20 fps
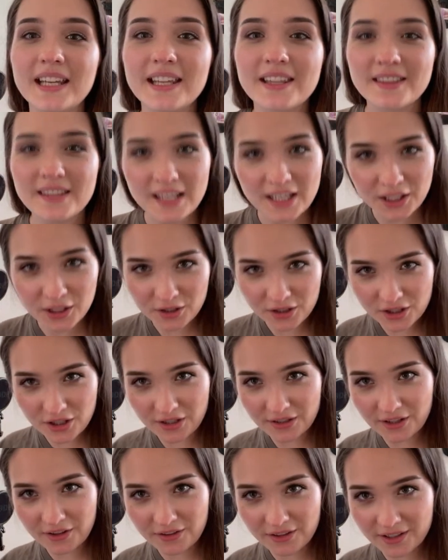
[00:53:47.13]
Thank you,
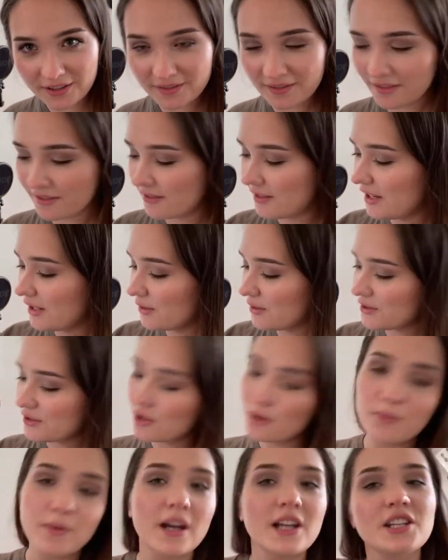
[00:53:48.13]
Jonathan. Thank you
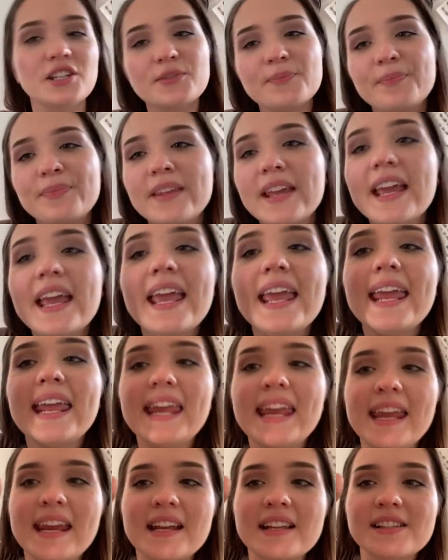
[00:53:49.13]
so much.
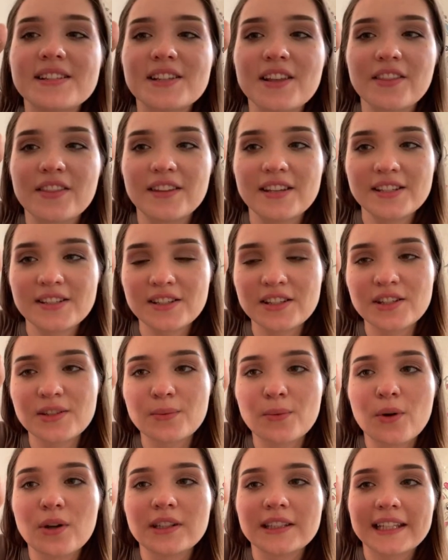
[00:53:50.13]
And this is
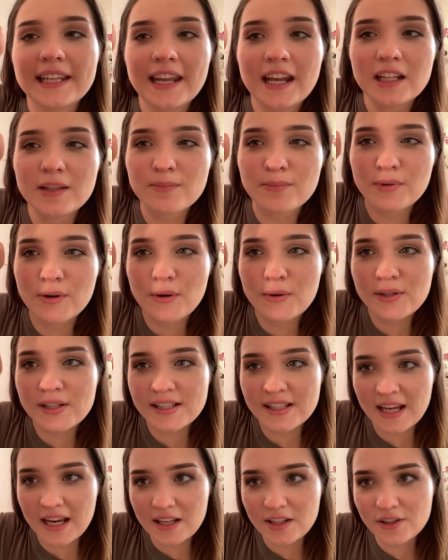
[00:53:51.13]
what Cat Pro
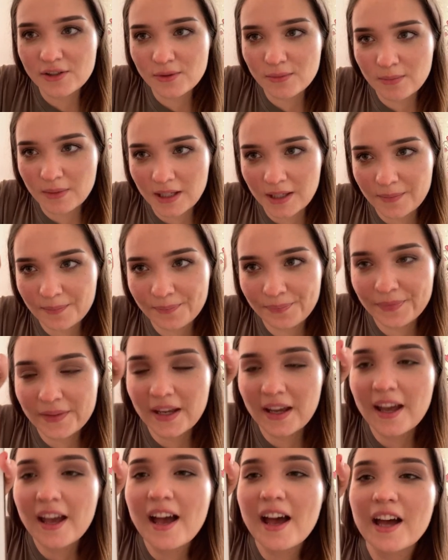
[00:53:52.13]
sent to me.
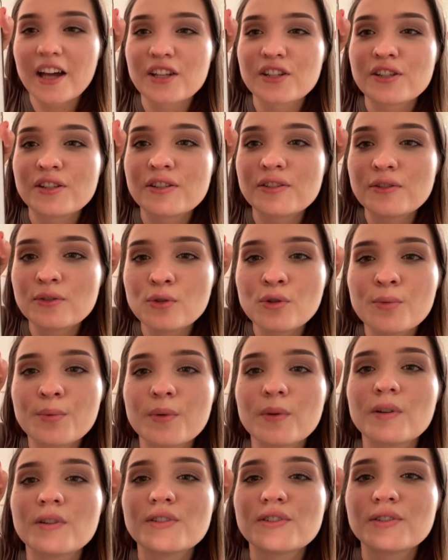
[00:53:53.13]
A
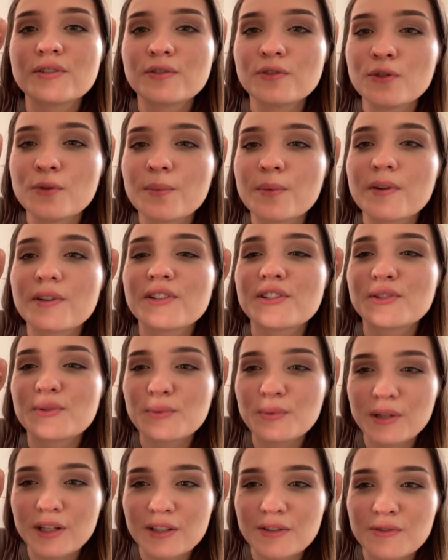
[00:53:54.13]
super, super
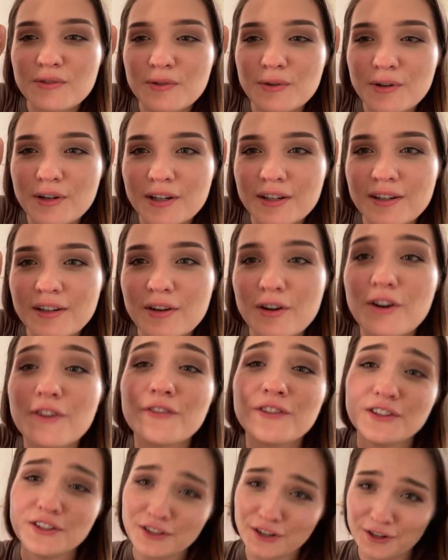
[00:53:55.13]
sweet drawing of
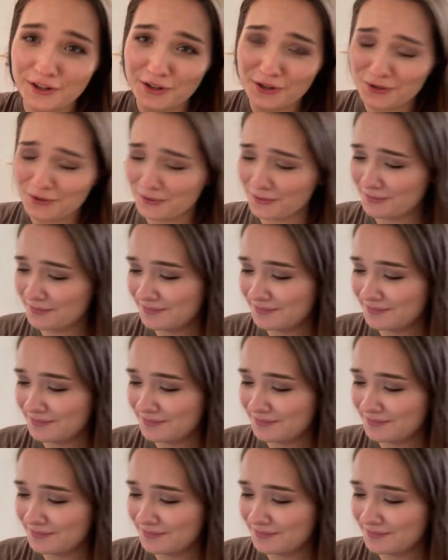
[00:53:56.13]
a doggo.